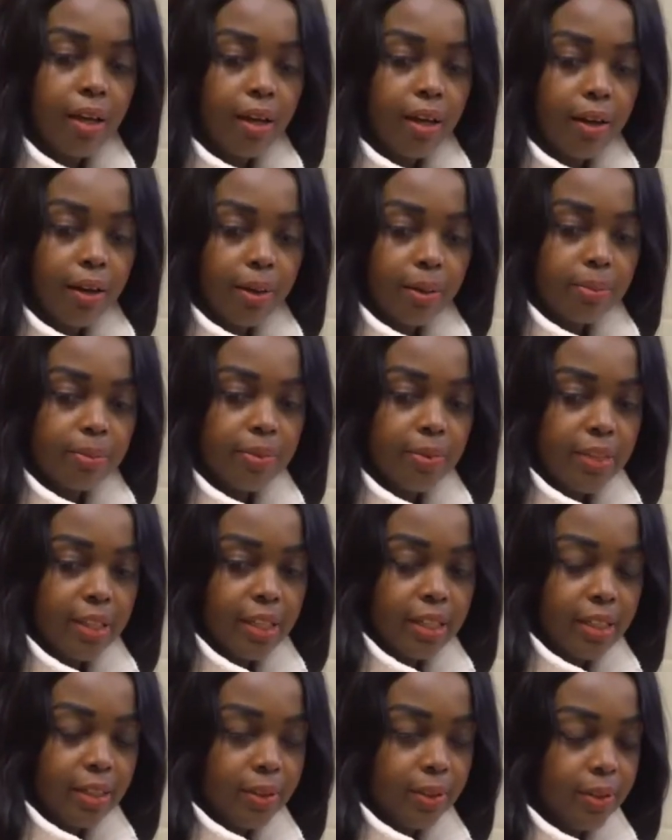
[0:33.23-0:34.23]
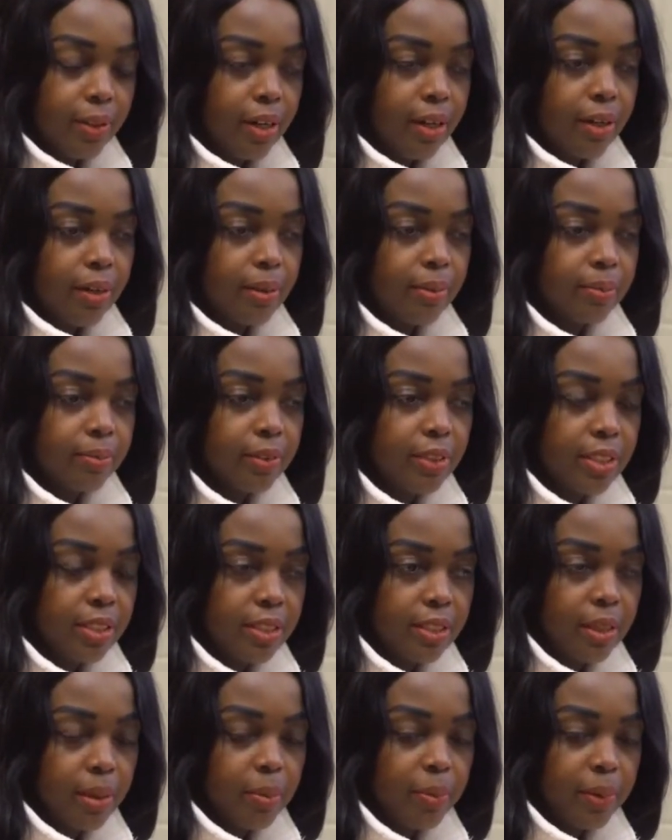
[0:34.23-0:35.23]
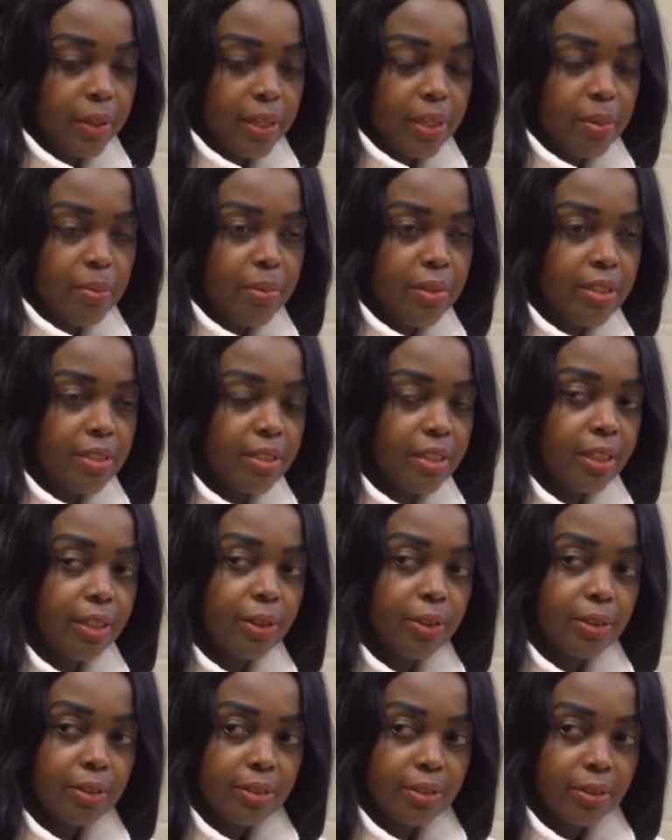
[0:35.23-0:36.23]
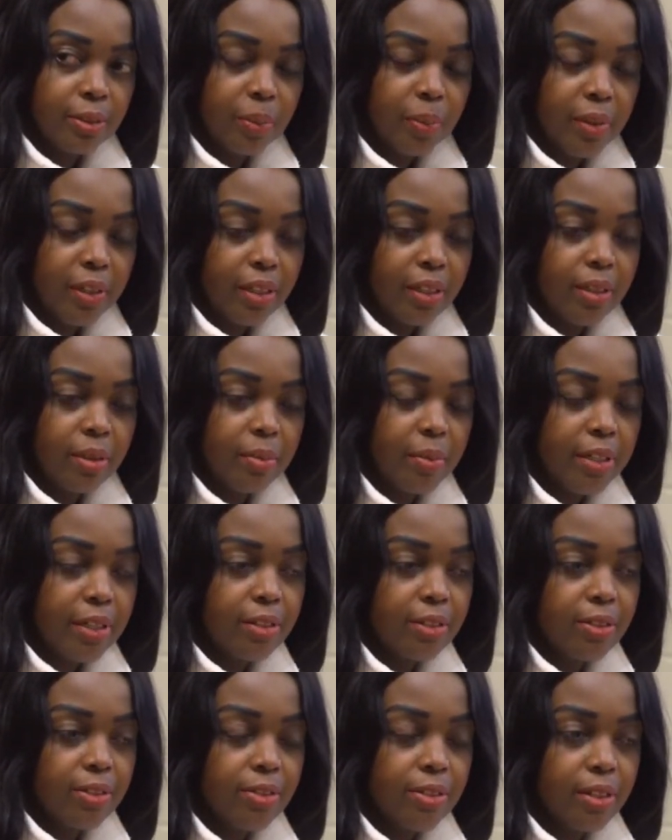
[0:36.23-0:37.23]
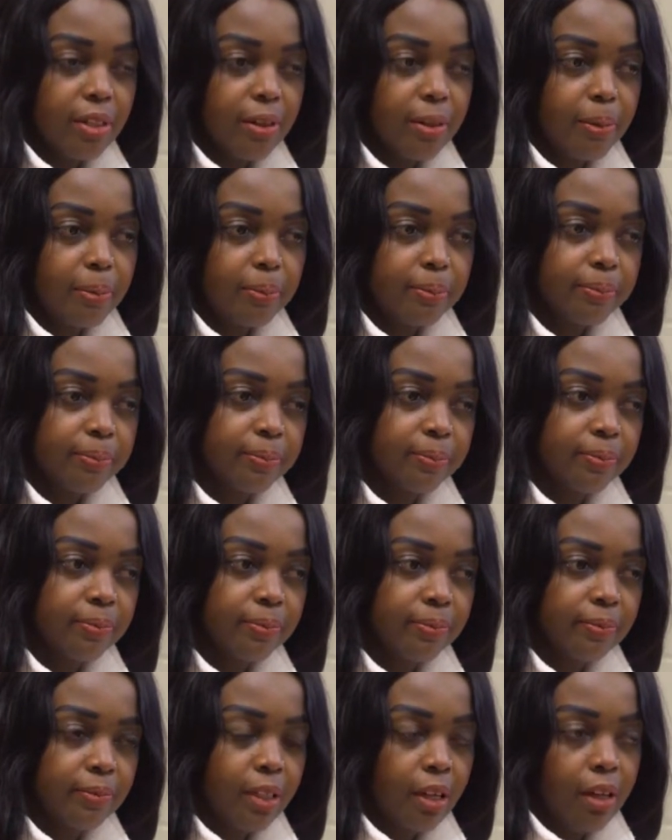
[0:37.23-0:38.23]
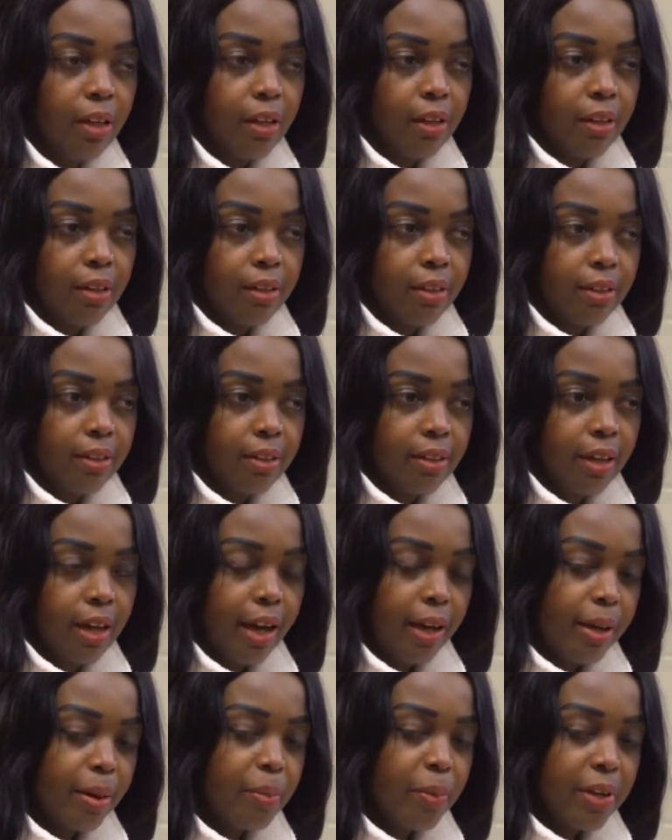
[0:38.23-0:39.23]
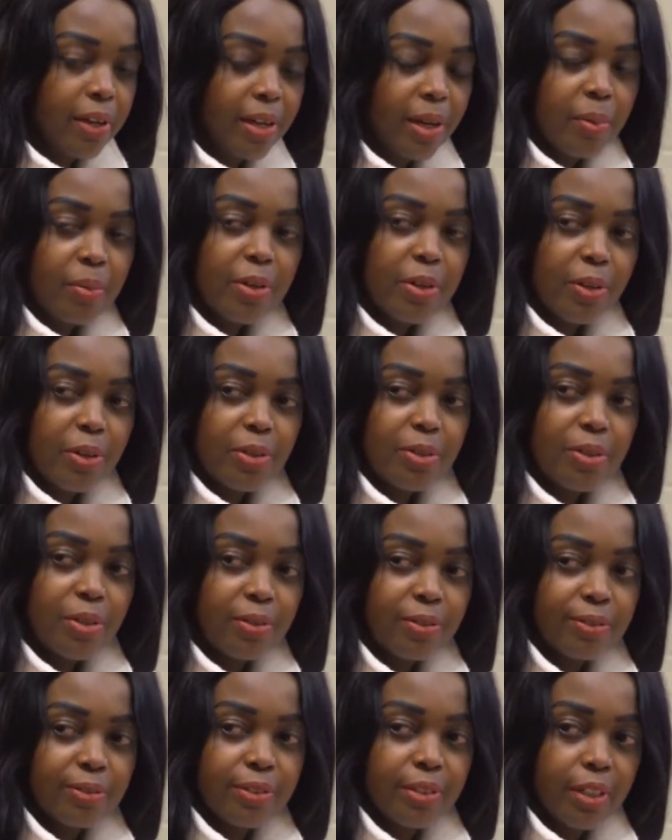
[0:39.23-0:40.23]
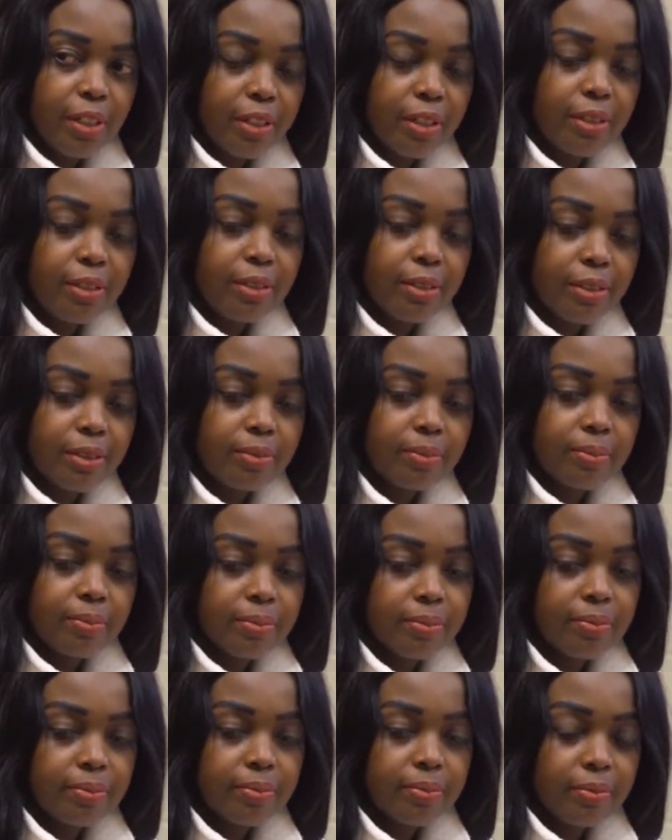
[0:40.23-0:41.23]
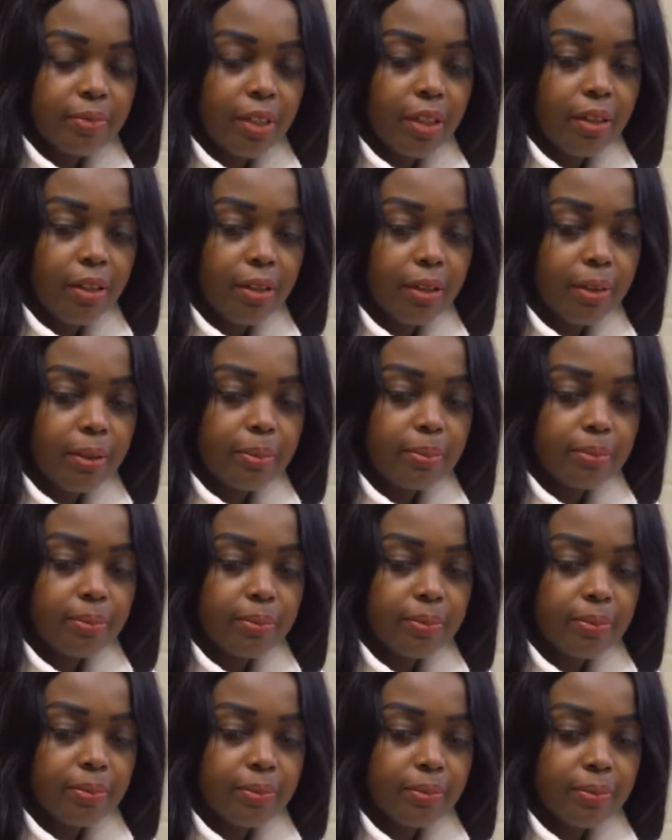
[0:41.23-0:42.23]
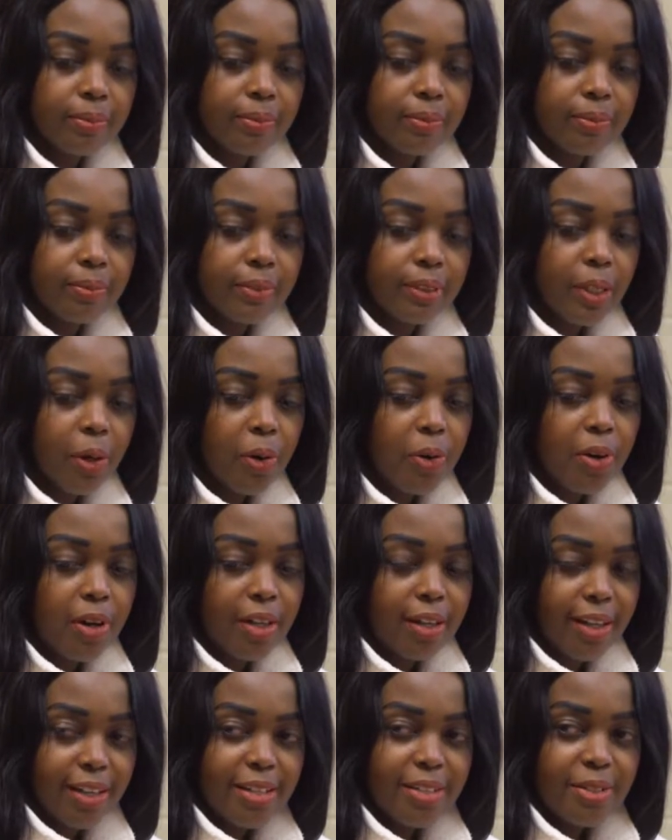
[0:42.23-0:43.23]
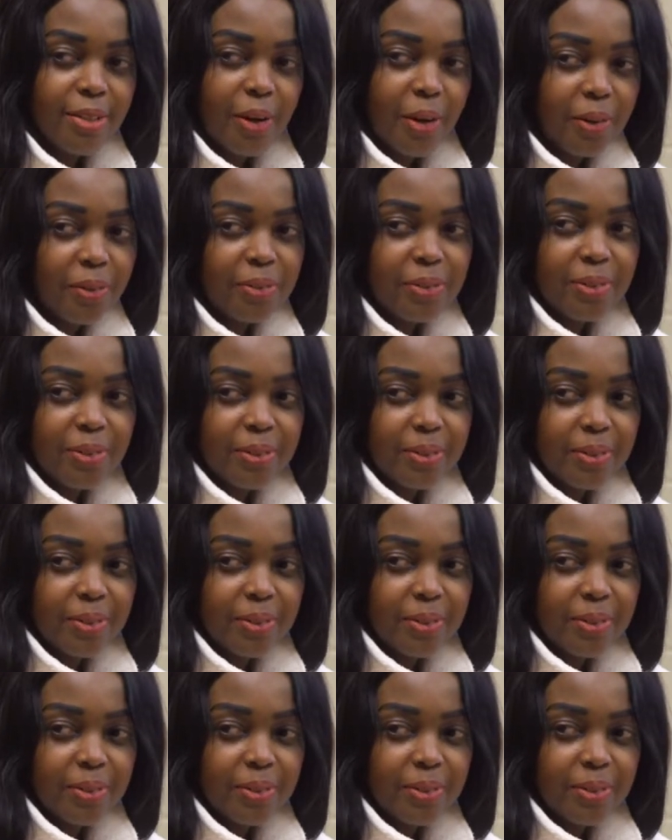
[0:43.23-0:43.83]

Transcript: Thank you. This campaign means a lot to me because I am here because of the organizer of